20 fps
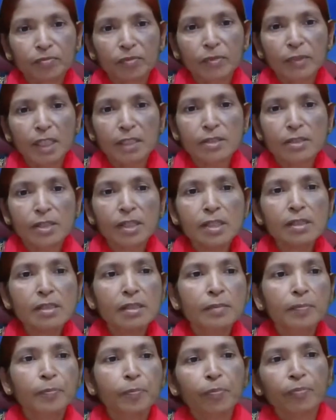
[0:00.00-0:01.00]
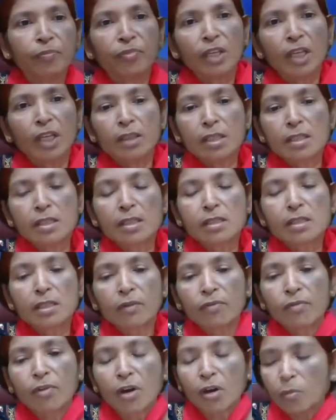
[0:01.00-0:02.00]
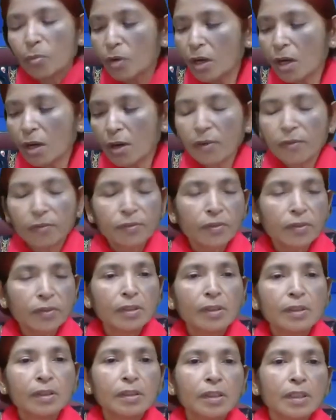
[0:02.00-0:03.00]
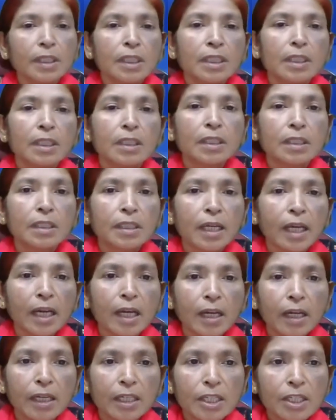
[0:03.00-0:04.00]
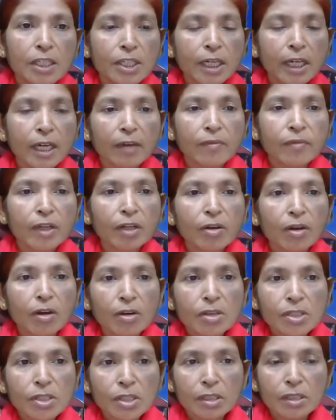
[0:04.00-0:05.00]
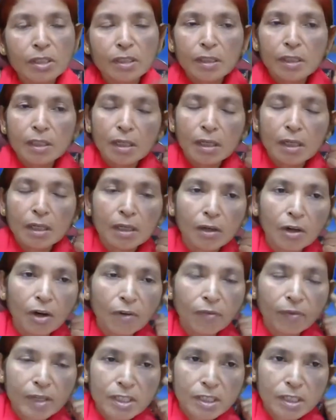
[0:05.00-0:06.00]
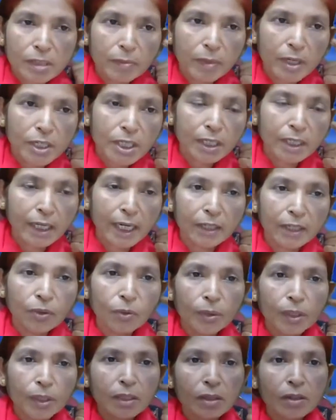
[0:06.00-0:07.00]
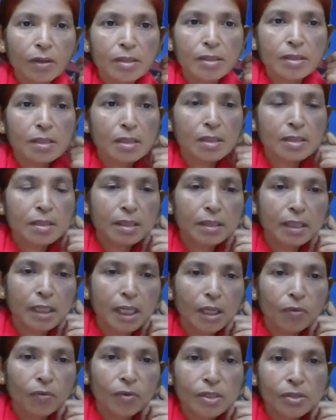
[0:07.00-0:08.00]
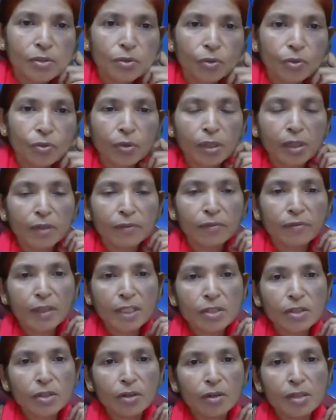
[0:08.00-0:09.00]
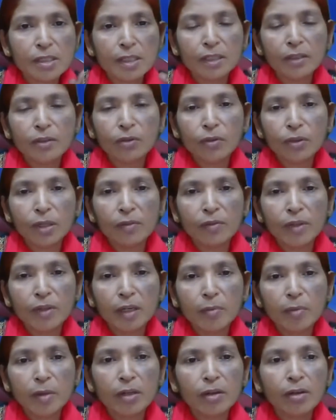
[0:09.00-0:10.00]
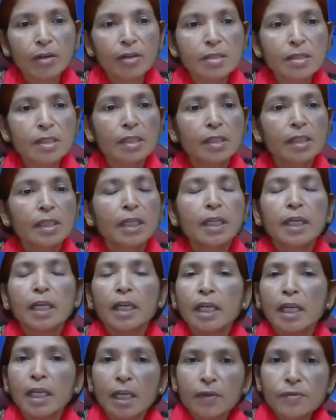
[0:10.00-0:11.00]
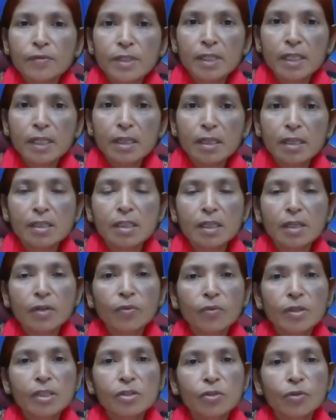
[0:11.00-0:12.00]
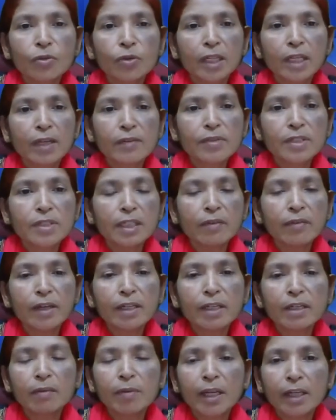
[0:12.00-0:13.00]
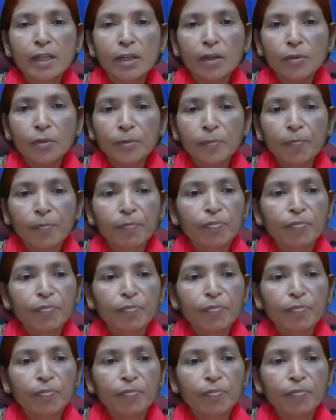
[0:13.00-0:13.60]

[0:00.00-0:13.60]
Next is, this is the formula of each and every cost of estimation, like total cost is equals to total fixed cost and total variable cost. AFC is equals to TFC divided by Q.